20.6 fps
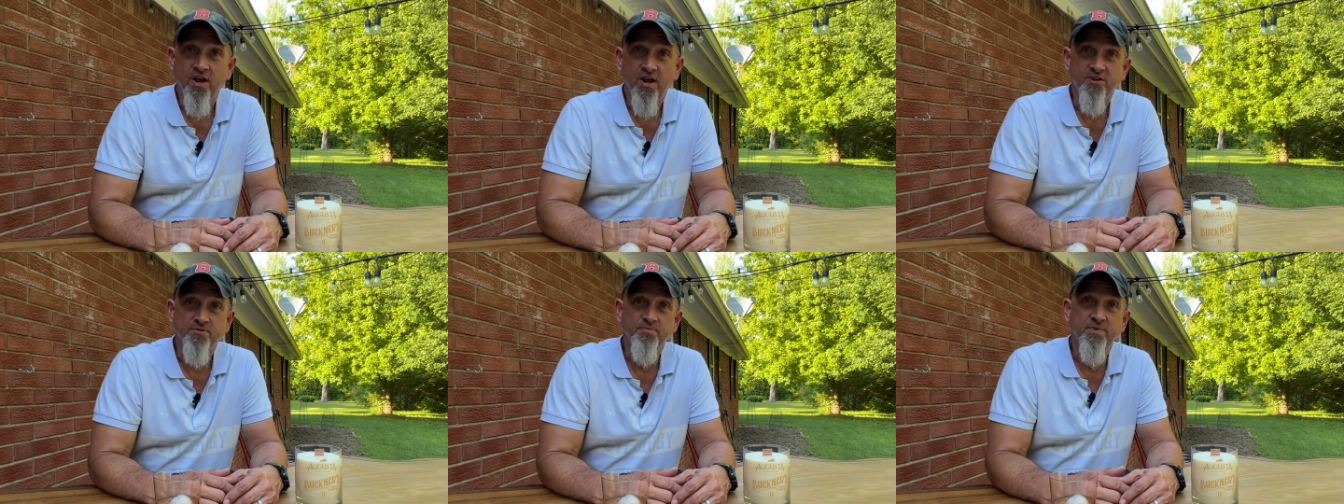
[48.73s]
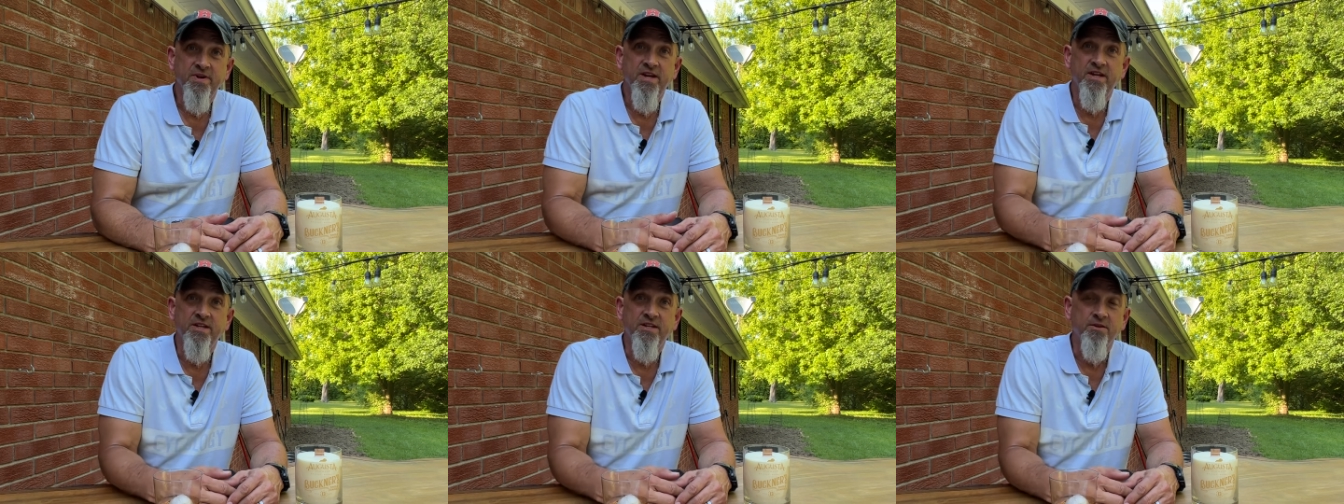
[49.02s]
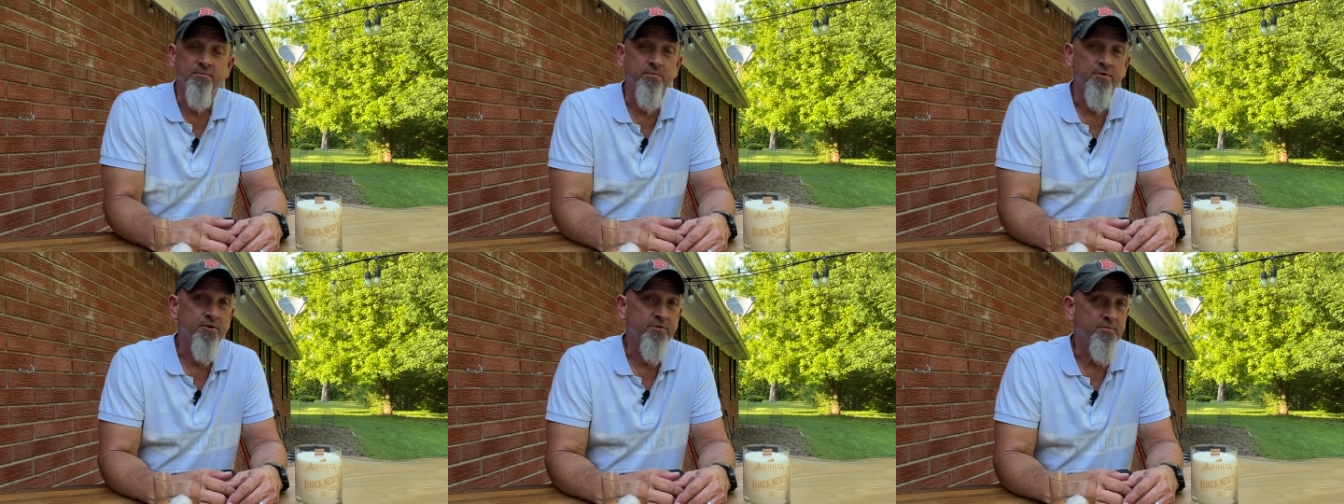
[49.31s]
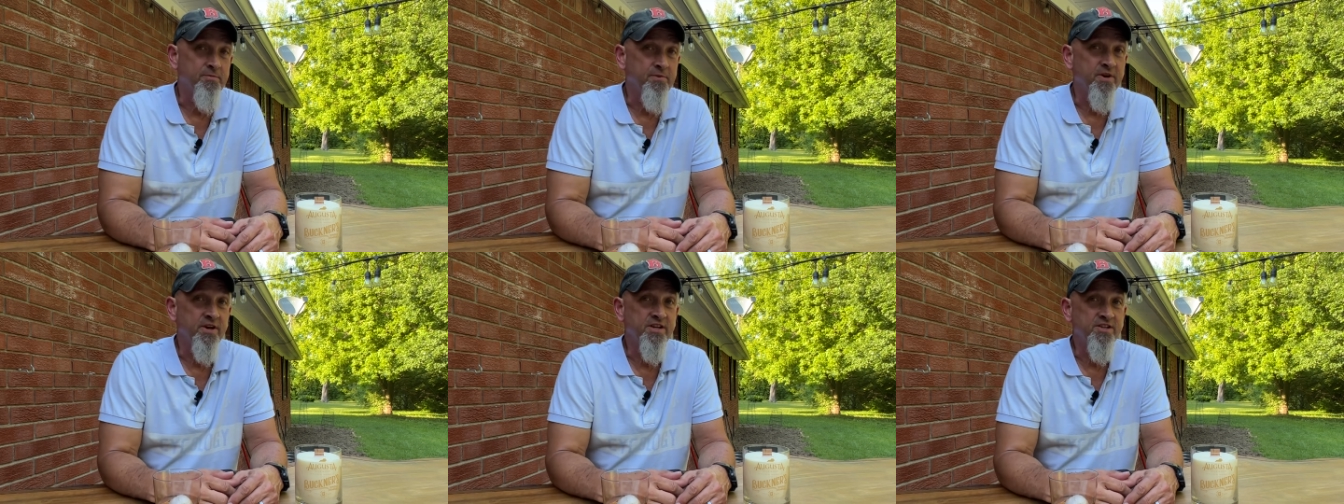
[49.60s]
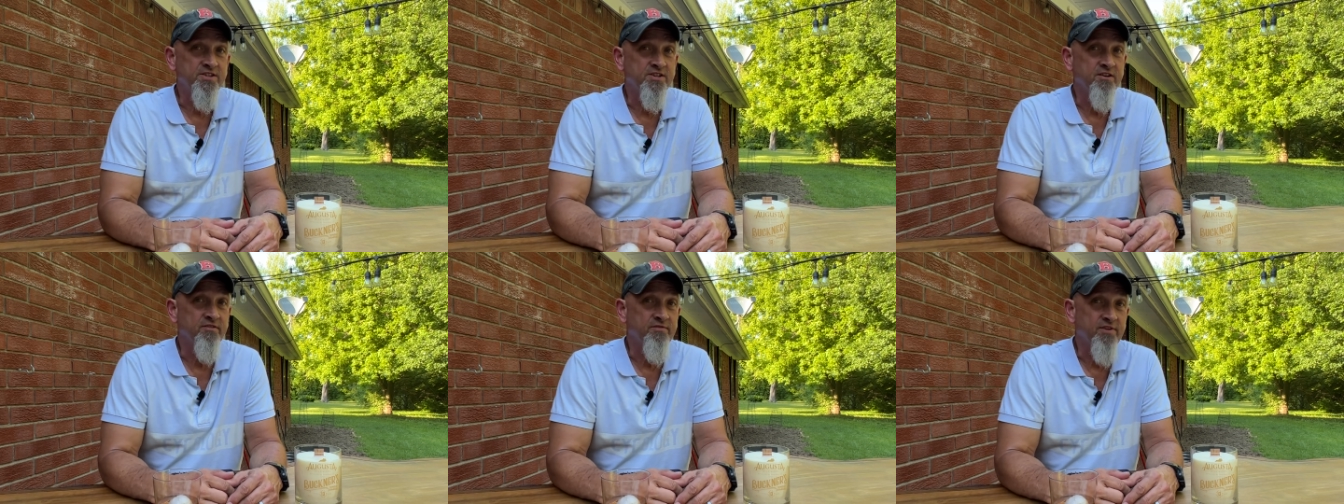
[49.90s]
as being the
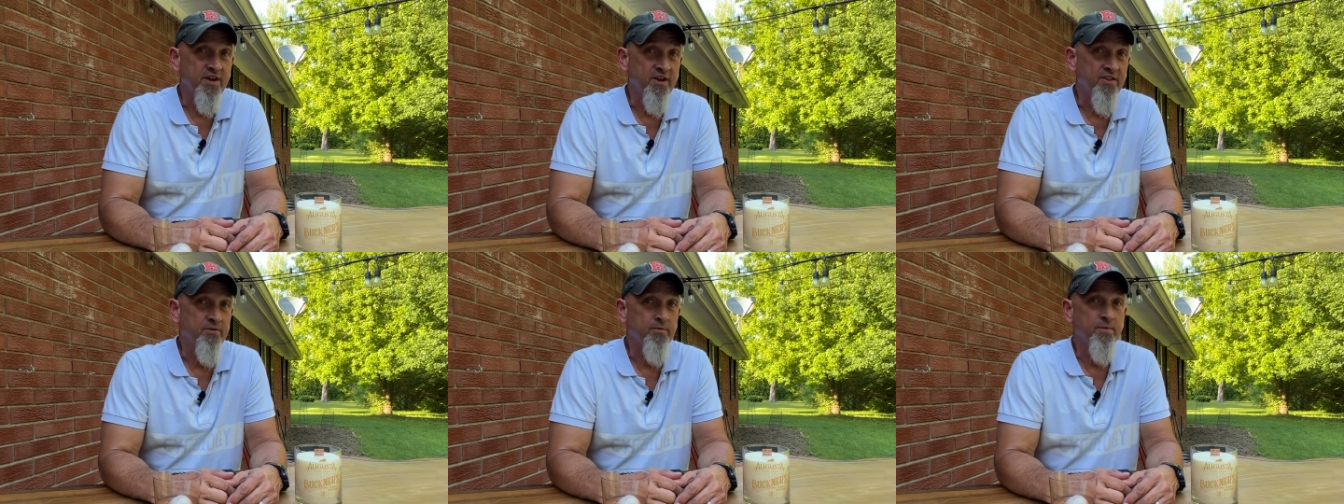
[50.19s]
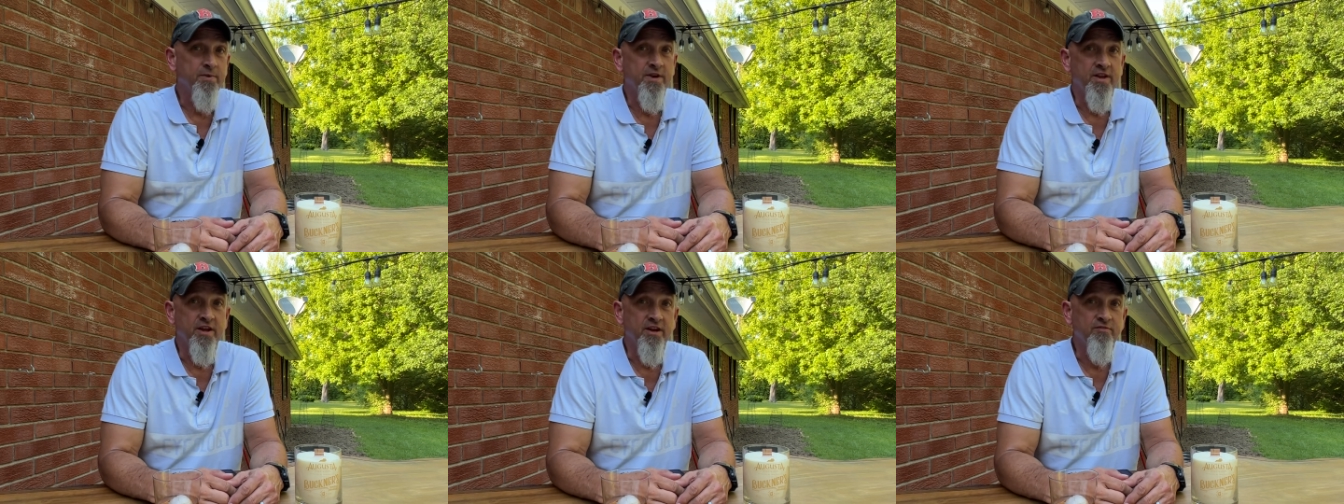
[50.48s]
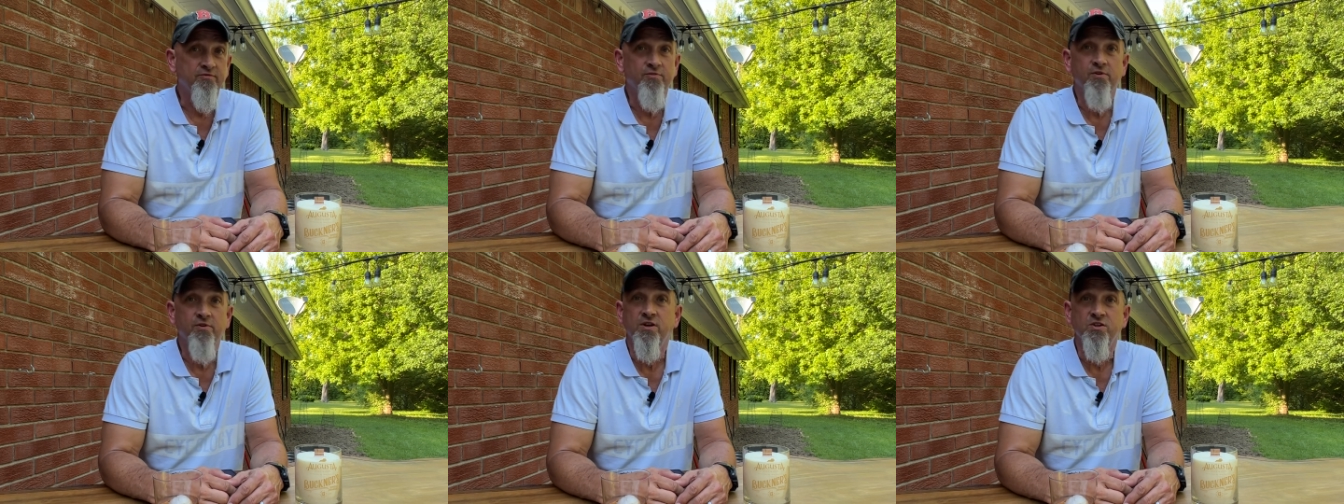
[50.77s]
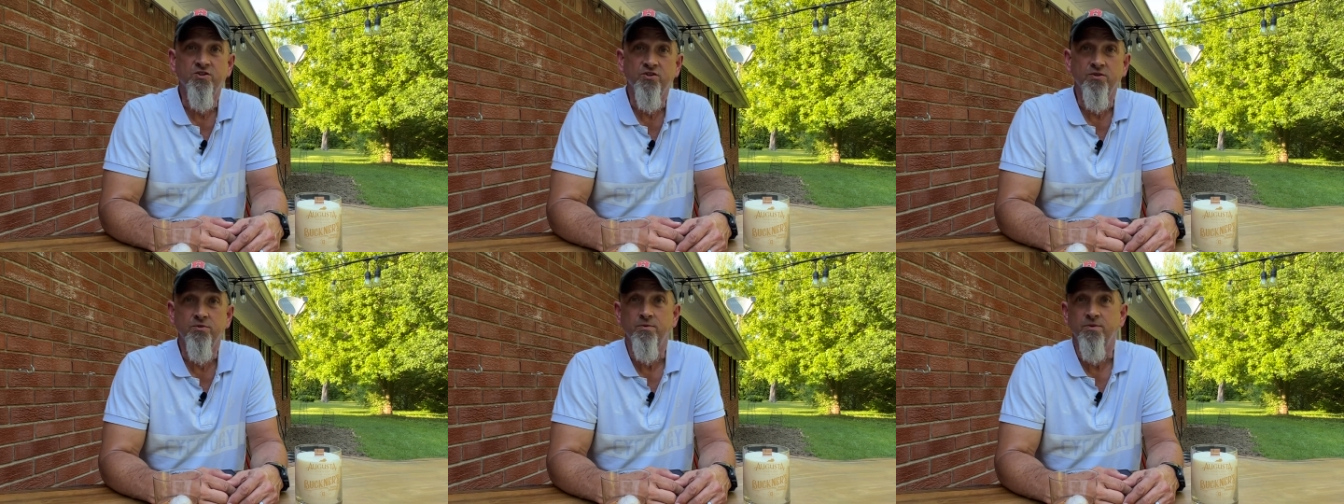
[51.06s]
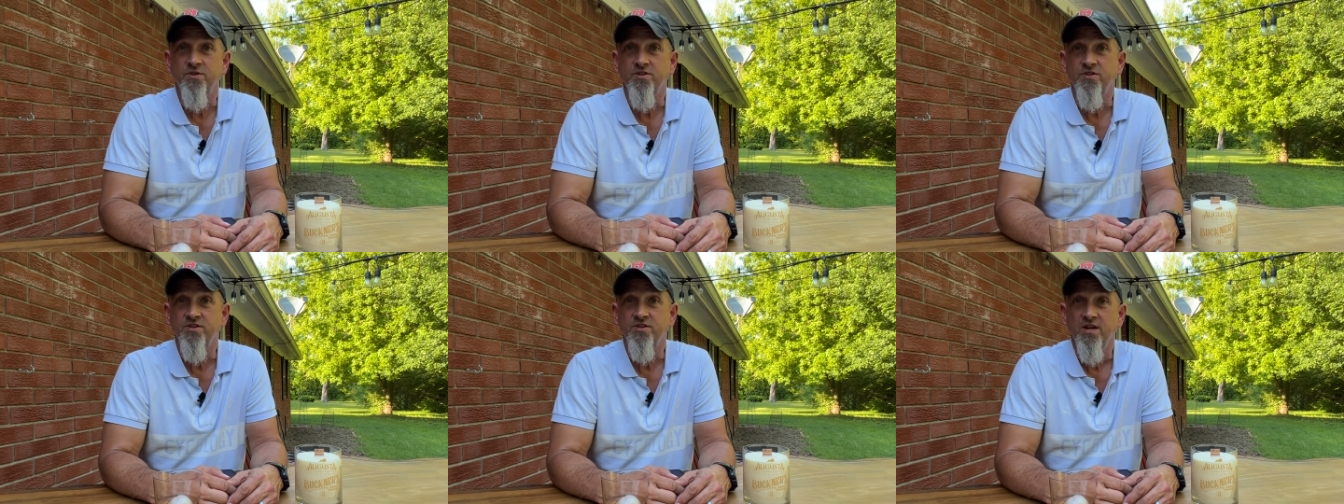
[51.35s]
birthplace of Heather Renee French, who
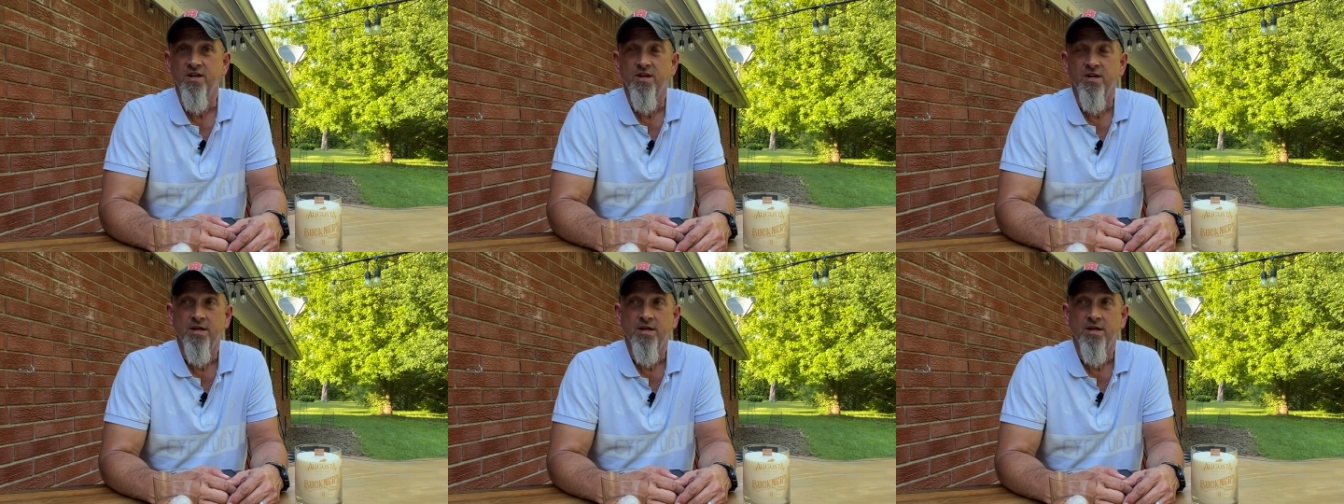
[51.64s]
was